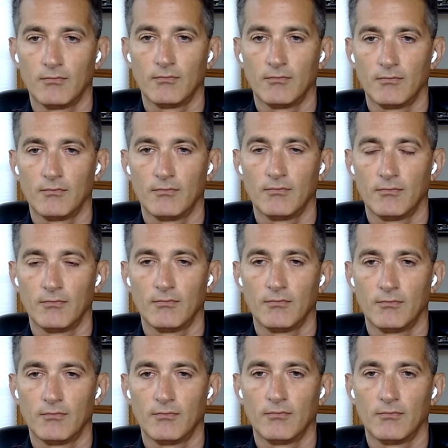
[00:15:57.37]

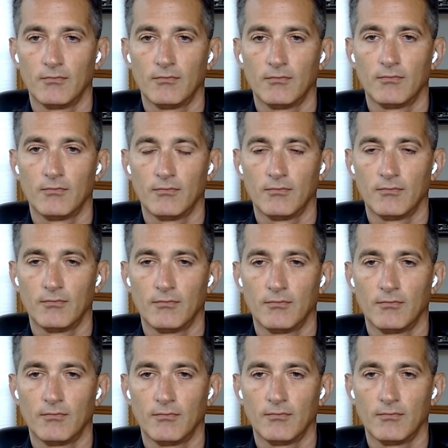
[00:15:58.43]

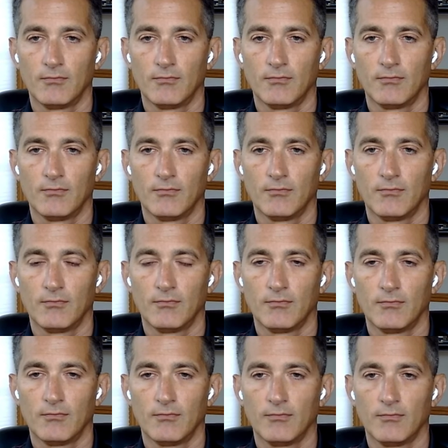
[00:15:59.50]

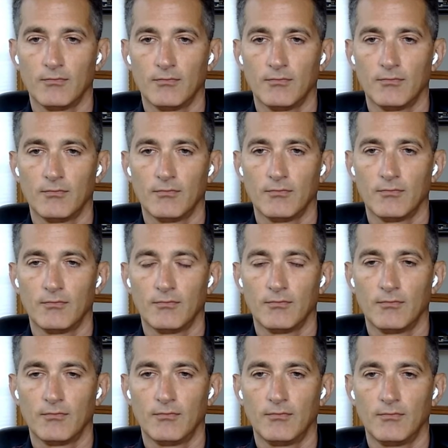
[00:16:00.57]

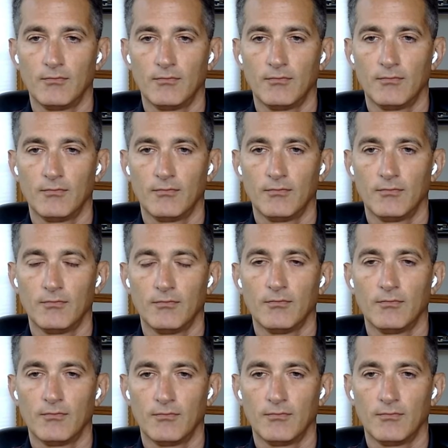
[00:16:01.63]
[no speech]